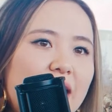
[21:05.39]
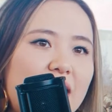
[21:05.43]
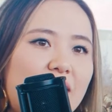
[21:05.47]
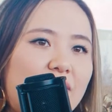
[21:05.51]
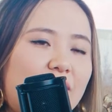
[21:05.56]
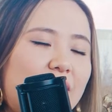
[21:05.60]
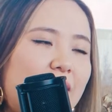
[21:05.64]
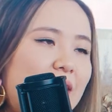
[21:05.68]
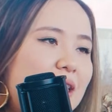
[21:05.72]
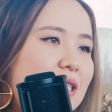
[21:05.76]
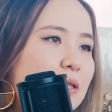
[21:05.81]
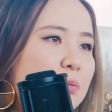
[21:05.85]

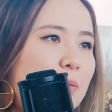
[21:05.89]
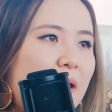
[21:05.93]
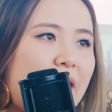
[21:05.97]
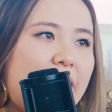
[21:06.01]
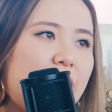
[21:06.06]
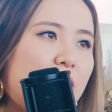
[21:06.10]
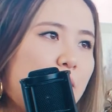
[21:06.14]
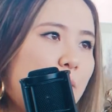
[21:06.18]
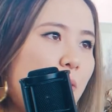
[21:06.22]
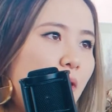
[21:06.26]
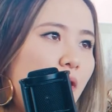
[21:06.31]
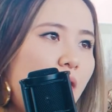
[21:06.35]
even
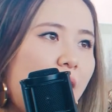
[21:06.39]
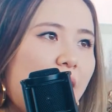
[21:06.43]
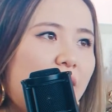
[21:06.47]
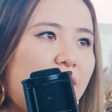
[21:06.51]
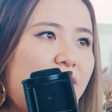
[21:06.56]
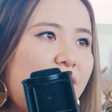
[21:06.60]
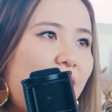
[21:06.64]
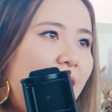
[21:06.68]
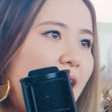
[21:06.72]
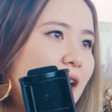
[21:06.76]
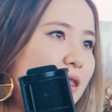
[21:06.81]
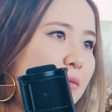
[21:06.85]
explainable,
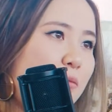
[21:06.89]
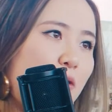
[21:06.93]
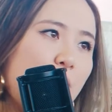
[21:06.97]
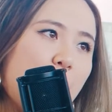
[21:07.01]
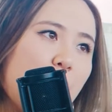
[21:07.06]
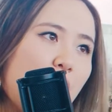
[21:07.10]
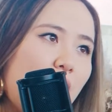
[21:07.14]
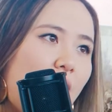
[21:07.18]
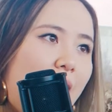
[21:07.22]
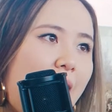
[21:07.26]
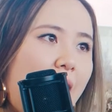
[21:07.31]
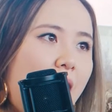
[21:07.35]

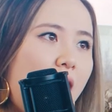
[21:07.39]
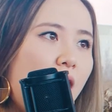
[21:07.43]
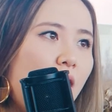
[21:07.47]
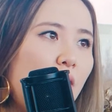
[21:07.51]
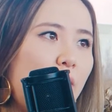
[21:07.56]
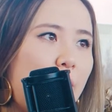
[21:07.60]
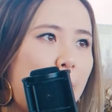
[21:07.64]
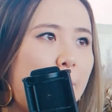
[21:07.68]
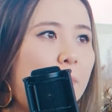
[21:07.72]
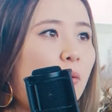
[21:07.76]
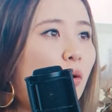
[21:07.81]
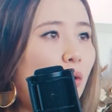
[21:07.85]
unfathomable how
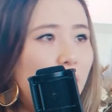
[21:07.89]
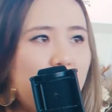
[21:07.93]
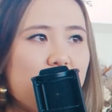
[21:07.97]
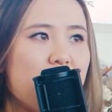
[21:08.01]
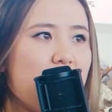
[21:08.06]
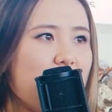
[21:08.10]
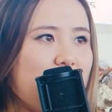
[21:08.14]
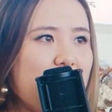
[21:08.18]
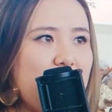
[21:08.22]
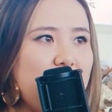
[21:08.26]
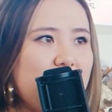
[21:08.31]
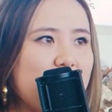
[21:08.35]
important
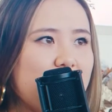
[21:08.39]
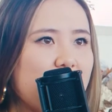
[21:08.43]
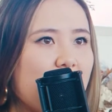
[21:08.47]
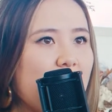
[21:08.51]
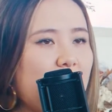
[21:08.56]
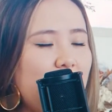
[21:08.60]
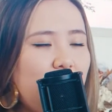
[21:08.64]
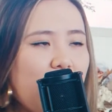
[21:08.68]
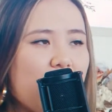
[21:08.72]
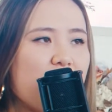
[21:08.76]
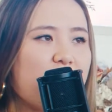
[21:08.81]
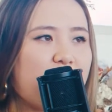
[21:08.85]
it is
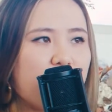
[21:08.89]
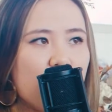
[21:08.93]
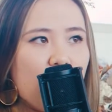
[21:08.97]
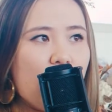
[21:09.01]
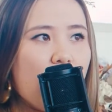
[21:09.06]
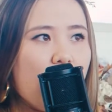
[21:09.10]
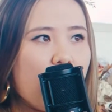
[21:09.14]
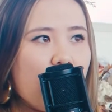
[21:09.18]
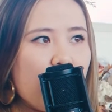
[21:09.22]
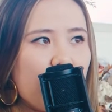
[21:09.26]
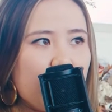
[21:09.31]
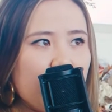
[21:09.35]
and
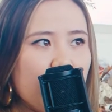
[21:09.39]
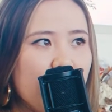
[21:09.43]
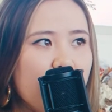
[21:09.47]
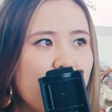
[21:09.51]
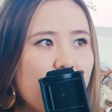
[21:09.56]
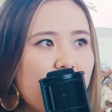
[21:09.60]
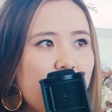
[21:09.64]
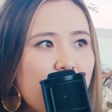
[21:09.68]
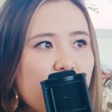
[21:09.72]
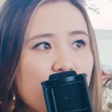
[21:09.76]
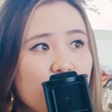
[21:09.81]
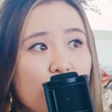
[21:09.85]
lifelong
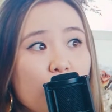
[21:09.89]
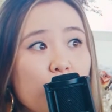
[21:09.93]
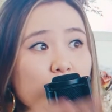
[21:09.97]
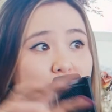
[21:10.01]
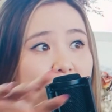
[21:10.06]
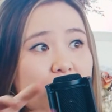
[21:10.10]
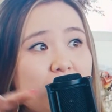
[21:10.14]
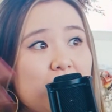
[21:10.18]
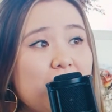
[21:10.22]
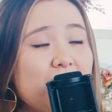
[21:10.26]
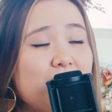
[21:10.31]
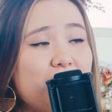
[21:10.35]

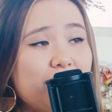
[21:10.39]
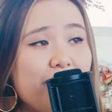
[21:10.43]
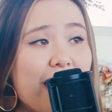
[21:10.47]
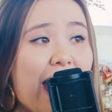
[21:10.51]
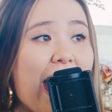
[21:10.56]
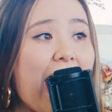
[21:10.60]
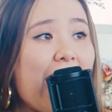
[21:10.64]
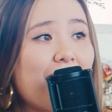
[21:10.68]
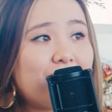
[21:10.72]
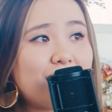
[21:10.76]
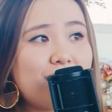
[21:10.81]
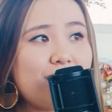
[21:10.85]
those things
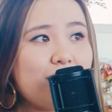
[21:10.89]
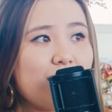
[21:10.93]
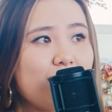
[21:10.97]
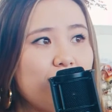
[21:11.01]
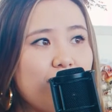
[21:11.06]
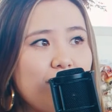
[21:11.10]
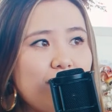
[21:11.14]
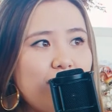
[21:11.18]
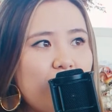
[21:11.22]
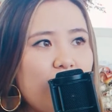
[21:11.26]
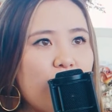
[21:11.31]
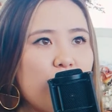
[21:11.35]
last.
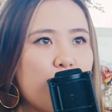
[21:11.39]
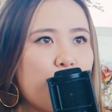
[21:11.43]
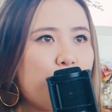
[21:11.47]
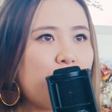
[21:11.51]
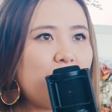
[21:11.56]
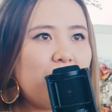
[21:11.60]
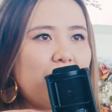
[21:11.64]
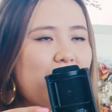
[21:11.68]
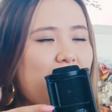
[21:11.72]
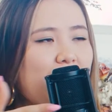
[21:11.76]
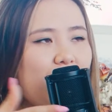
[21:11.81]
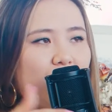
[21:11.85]
Even
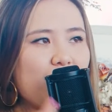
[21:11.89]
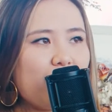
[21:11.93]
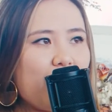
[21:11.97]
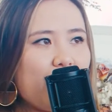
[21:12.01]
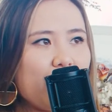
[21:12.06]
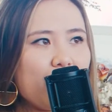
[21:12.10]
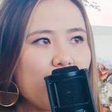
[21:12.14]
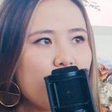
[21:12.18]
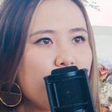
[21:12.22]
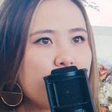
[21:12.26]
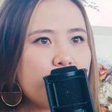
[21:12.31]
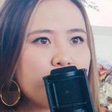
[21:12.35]
planning,
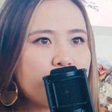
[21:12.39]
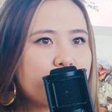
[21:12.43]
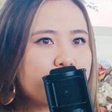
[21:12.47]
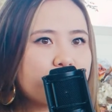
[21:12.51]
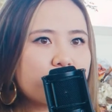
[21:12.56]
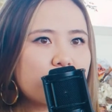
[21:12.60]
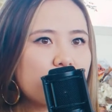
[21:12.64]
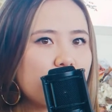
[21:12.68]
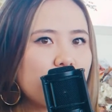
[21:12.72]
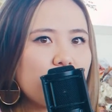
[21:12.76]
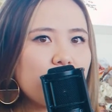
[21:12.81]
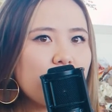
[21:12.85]
like,
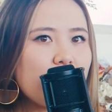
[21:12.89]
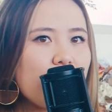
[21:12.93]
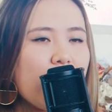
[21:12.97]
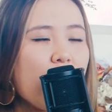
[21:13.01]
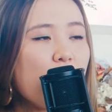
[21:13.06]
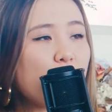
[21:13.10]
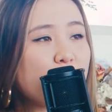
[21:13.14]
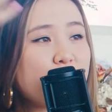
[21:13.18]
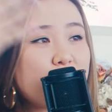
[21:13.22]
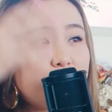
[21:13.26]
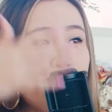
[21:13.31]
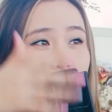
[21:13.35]

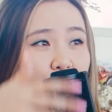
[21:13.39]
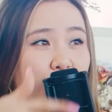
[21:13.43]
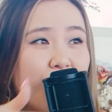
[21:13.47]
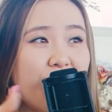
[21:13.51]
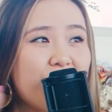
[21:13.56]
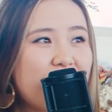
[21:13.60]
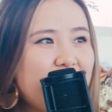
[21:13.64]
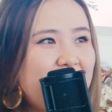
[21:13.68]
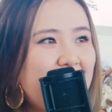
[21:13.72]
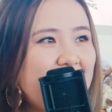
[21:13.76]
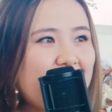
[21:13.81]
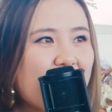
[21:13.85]
how smooth
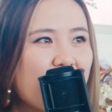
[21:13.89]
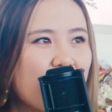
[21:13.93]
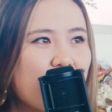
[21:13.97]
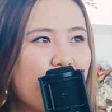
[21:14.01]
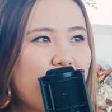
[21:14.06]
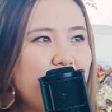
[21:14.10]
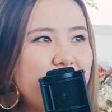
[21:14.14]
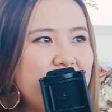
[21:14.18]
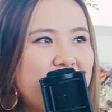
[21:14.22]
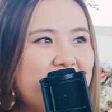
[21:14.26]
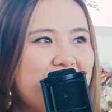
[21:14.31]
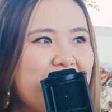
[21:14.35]
the day
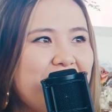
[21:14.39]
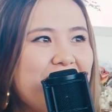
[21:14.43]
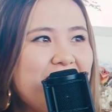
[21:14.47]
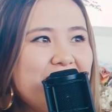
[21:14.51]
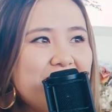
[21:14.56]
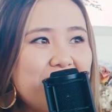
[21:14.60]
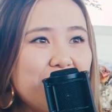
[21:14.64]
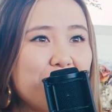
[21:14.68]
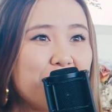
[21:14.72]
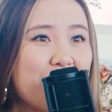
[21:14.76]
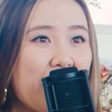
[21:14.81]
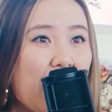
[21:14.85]
goes
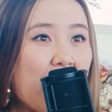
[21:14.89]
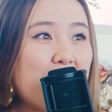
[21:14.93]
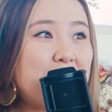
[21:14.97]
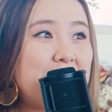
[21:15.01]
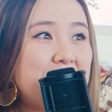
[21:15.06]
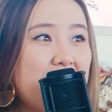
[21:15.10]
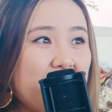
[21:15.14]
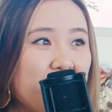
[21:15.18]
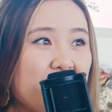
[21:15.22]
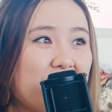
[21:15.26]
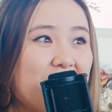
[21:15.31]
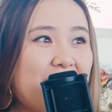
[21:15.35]

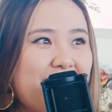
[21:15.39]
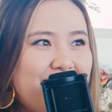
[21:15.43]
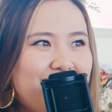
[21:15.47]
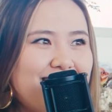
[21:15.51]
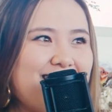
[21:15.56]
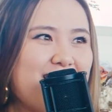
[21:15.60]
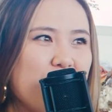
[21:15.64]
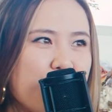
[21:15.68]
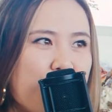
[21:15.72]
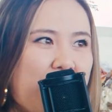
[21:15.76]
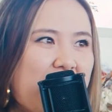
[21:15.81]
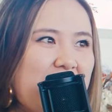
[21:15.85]
sometimes literally
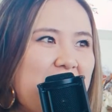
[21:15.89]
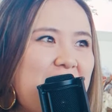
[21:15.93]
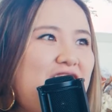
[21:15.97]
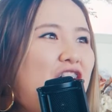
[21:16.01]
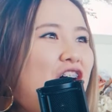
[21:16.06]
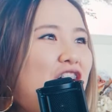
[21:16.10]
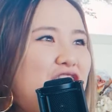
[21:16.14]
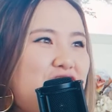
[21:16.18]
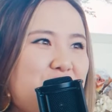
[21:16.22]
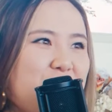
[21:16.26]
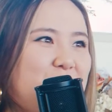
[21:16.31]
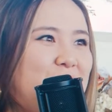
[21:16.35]
is dependent
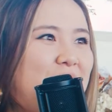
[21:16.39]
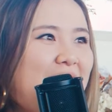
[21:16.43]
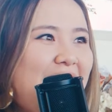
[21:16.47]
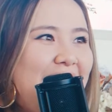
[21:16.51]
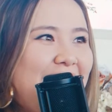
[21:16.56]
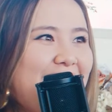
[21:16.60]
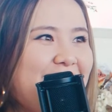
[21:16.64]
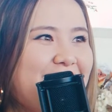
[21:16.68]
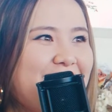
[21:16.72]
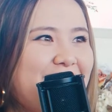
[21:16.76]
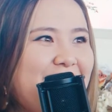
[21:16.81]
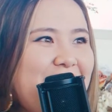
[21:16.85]
on you
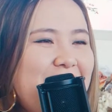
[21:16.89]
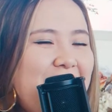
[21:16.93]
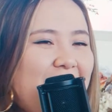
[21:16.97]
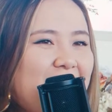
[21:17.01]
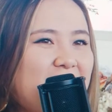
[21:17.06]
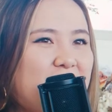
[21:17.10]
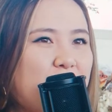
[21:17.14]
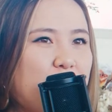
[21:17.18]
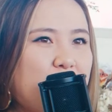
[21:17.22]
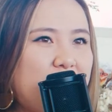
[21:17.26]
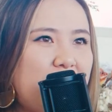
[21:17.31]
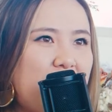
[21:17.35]
guys.
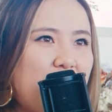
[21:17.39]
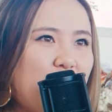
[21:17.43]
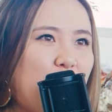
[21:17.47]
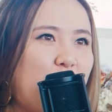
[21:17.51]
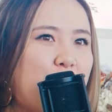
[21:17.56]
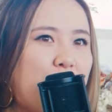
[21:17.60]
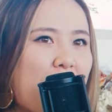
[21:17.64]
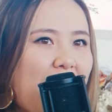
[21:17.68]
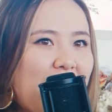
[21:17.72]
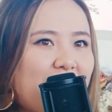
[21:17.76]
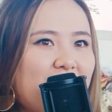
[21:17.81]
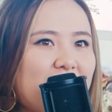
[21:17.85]
And so when they
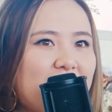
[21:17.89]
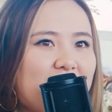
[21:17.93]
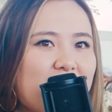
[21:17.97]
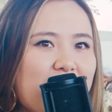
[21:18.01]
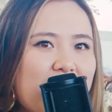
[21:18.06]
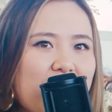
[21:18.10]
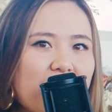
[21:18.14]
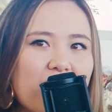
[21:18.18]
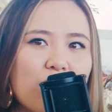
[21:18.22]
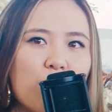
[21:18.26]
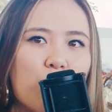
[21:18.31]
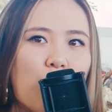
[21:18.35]
look back and
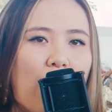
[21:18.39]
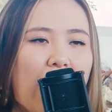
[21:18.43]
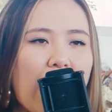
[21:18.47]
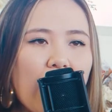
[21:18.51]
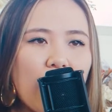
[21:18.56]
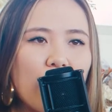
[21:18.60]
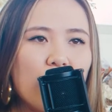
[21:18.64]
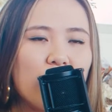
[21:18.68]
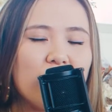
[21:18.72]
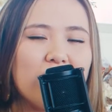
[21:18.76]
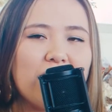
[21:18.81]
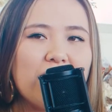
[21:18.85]
think,
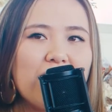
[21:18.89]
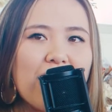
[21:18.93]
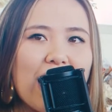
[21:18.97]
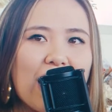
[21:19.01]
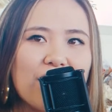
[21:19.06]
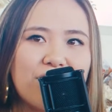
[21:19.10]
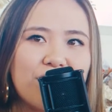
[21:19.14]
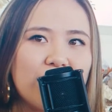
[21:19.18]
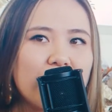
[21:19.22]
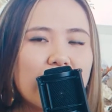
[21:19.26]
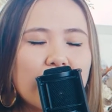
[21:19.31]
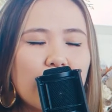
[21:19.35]
wow,
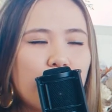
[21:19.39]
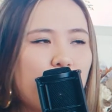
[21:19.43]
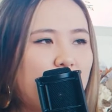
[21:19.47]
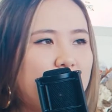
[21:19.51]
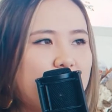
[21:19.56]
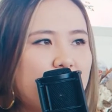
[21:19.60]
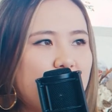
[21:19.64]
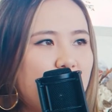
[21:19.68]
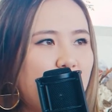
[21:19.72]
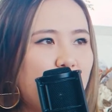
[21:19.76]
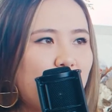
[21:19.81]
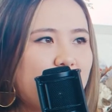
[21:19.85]
I feel like I
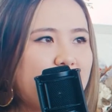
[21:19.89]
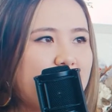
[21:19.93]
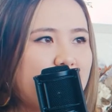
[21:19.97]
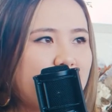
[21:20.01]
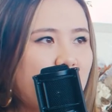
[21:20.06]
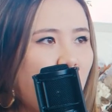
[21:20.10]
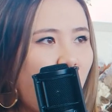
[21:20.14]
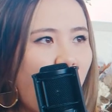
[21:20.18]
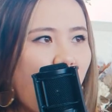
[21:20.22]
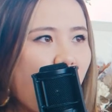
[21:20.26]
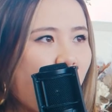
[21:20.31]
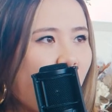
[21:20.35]
wasn't stressed
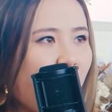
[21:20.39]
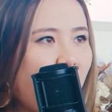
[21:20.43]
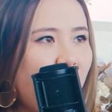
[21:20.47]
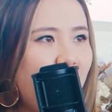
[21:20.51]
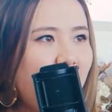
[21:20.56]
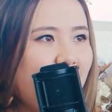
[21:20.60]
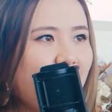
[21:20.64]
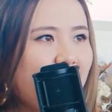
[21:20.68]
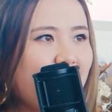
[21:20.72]
at all,